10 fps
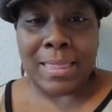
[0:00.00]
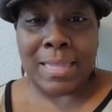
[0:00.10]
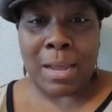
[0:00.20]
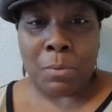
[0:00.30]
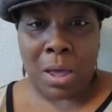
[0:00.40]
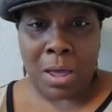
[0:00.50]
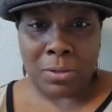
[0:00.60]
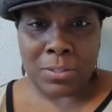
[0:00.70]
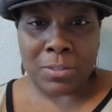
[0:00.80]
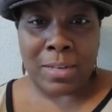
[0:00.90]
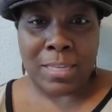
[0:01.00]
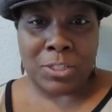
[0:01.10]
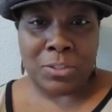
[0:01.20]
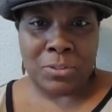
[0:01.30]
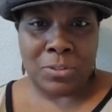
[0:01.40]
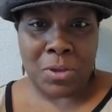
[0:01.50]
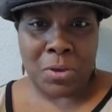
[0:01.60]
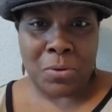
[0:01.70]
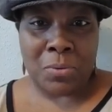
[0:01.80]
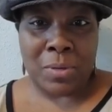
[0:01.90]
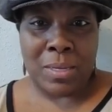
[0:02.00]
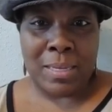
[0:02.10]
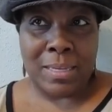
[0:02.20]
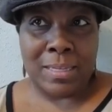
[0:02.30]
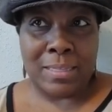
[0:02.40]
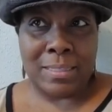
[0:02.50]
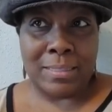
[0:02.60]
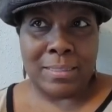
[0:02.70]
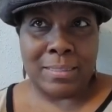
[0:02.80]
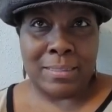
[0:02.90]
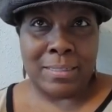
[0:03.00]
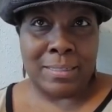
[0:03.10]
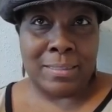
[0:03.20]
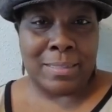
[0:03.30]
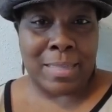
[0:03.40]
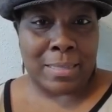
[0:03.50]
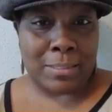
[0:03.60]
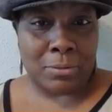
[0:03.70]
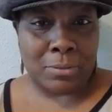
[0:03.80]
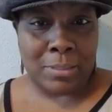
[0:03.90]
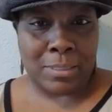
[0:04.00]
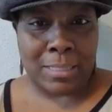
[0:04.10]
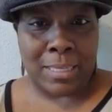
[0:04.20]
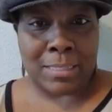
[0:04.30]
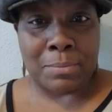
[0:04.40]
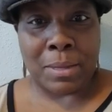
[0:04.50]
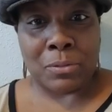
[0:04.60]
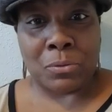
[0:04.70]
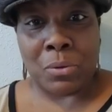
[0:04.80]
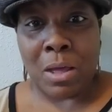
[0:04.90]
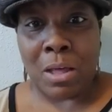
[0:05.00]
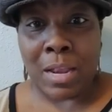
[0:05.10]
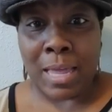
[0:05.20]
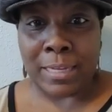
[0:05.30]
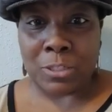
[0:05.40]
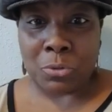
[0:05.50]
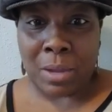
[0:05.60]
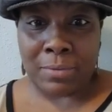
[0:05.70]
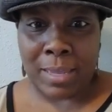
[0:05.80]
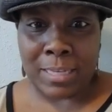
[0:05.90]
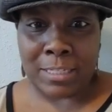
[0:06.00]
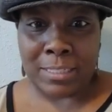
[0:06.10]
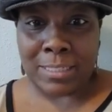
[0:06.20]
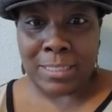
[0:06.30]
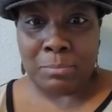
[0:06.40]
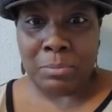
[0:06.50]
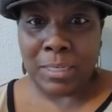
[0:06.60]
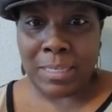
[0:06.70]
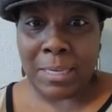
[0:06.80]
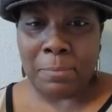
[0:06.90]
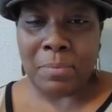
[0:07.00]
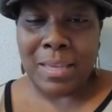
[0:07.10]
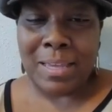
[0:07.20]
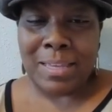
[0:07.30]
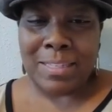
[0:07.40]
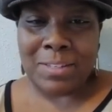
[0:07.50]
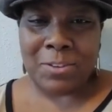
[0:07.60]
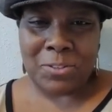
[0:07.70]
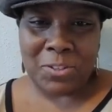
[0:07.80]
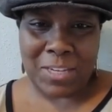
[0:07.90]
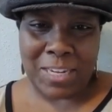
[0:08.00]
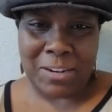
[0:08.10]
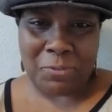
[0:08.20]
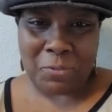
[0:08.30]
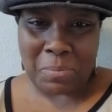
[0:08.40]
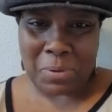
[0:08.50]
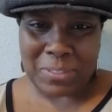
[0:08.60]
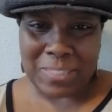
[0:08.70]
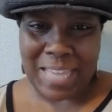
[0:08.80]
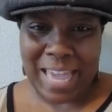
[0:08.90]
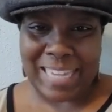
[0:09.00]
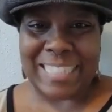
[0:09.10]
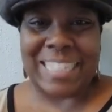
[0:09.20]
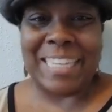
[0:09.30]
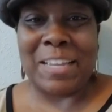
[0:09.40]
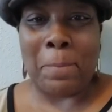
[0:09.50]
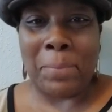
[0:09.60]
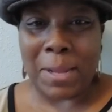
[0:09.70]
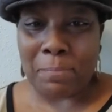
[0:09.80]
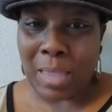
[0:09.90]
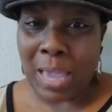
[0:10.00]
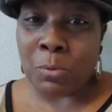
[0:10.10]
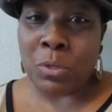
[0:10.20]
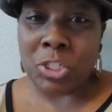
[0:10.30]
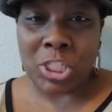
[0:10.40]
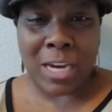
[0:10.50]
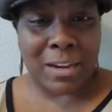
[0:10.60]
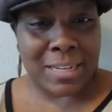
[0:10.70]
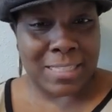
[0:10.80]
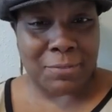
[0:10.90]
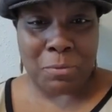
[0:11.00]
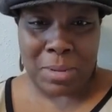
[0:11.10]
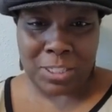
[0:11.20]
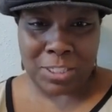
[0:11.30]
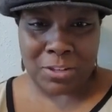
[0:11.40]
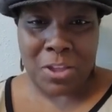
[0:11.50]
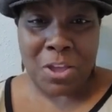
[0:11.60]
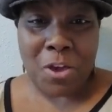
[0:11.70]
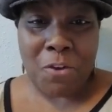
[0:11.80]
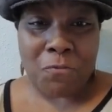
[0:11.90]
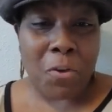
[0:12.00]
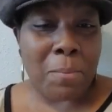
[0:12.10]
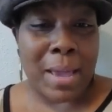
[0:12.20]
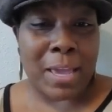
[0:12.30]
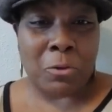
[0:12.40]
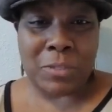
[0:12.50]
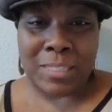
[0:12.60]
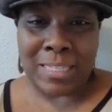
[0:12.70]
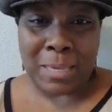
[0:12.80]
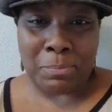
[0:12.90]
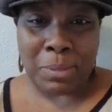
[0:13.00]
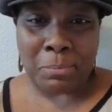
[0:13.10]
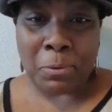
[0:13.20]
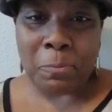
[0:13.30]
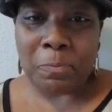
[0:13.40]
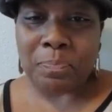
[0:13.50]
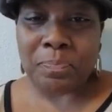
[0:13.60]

that I will also let you know the not so good things about doing online travel agency booking. So you'll hear from both sides. But I will share this information for my OTA people